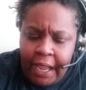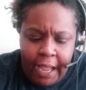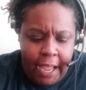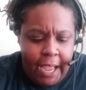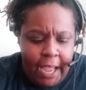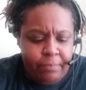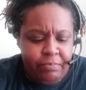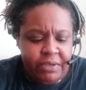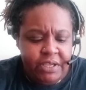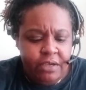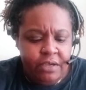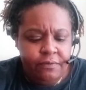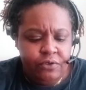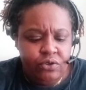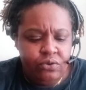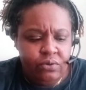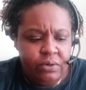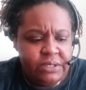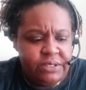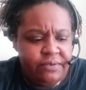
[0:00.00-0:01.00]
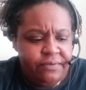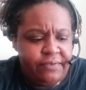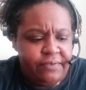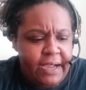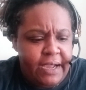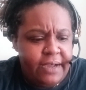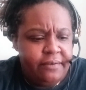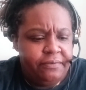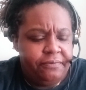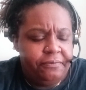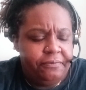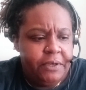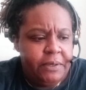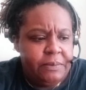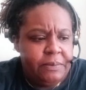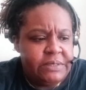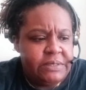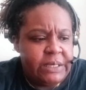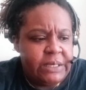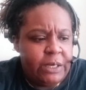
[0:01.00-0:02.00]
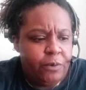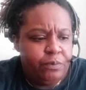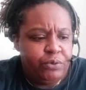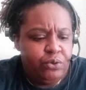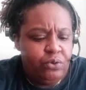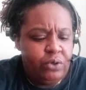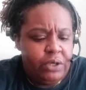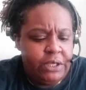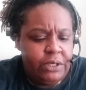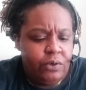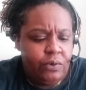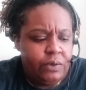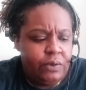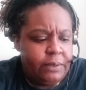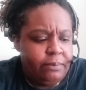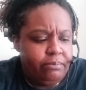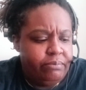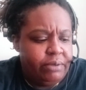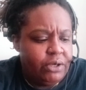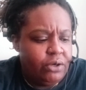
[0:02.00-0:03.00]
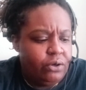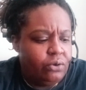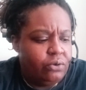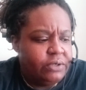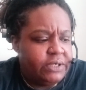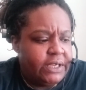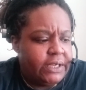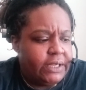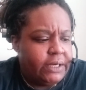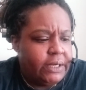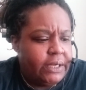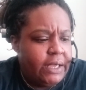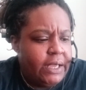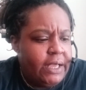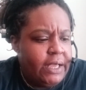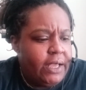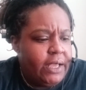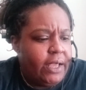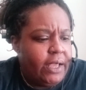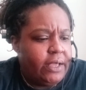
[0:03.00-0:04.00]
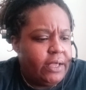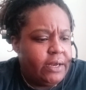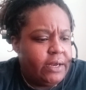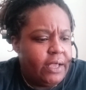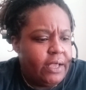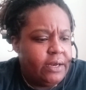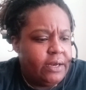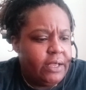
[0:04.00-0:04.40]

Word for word: I'm giving you a divine fem to help you heal and build and and and